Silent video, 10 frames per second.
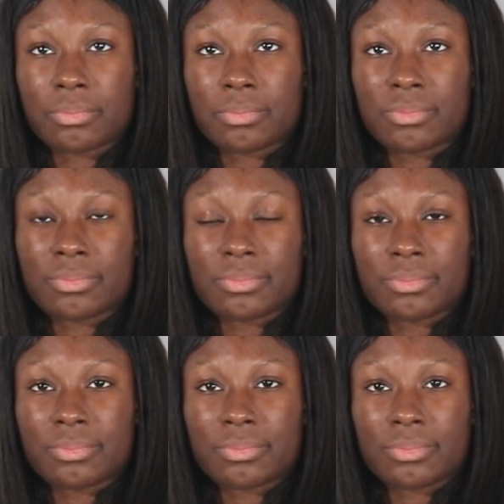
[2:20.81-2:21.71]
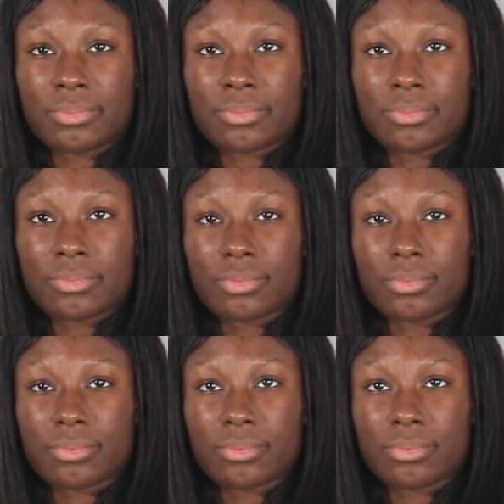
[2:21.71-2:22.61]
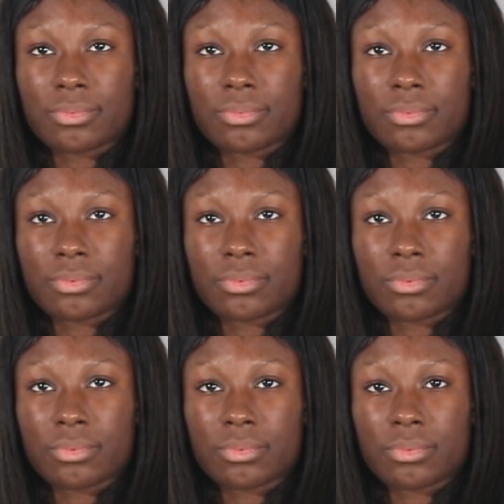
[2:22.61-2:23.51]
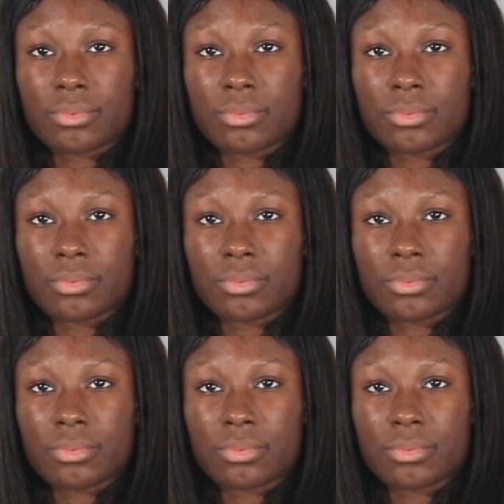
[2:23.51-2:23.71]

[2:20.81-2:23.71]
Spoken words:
[no speech]